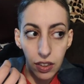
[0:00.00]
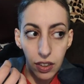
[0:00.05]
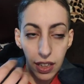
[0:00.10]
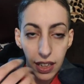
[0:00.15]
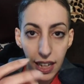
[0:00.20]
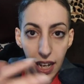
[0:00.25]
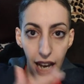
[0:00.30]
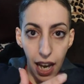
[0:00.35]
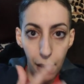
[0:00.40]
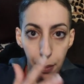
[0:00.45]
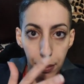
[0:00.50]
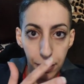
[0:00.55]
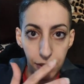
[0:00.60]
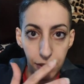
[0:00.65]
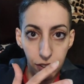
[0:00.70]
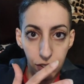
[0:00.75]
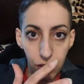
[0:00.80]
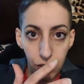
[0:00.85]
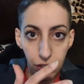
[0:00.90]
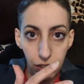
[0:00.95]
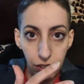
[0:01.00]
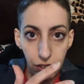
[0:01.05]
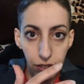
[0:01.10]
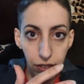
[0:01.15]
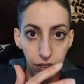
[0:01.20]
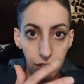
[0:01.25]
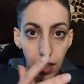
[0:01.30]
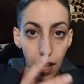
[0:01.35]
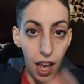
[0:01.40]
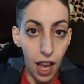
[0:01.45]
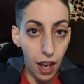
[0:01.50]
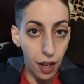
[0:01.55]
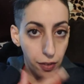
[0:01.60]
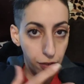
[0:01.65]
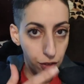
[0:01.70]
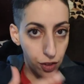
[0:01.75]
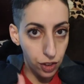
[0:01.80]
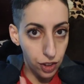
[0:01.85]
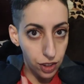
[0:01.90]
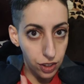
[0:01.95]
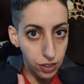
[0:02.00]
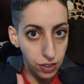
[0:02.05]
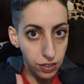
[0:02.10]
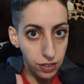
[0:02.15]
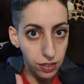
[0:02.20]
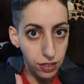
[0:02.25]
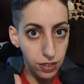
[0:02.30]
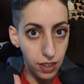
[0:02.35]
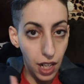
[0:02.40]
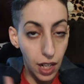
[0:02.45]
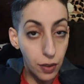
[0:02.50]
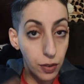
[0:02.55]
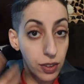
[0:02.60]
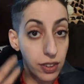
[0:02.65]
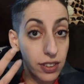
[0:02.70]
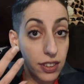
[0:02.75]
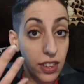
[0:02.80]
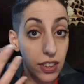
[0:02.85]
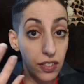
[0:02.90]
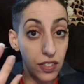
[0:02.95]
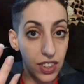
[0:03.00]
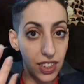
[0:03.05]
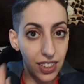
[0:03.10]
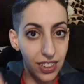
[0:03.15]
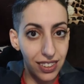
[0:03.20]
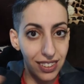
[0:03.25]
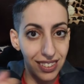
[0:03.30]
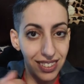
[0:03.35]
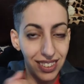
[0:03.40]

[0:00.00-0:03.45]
it happened after I received it.